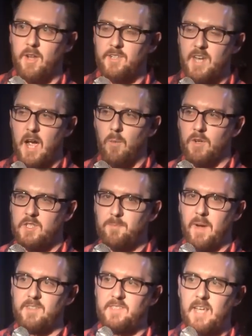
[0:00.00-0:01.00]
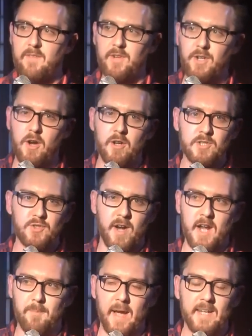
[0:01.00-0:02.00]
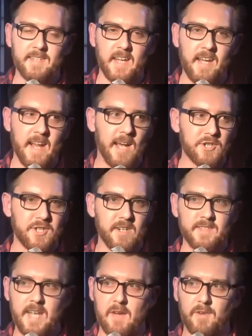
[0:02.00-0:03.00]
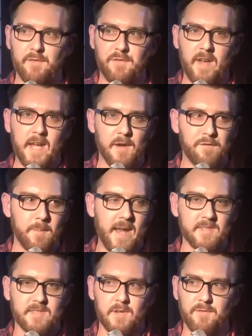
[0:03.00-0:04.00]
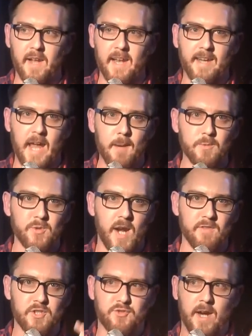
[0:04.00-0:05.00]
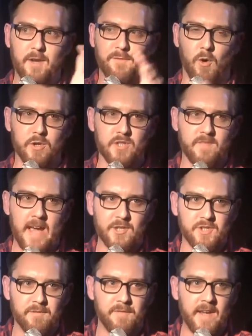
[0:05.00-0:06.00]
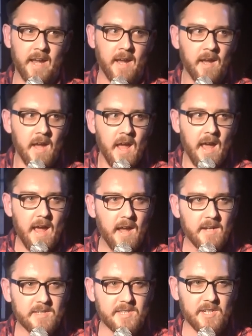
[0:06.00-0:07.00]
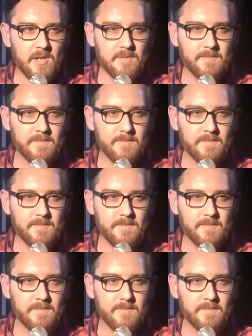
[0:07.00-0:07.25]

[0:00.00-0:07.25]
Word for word: I once spent seven years trying to buy Dean Ashton and David Villa for the Aston Villa game so I'd have a strike force of Ashton Villa. Uh, so...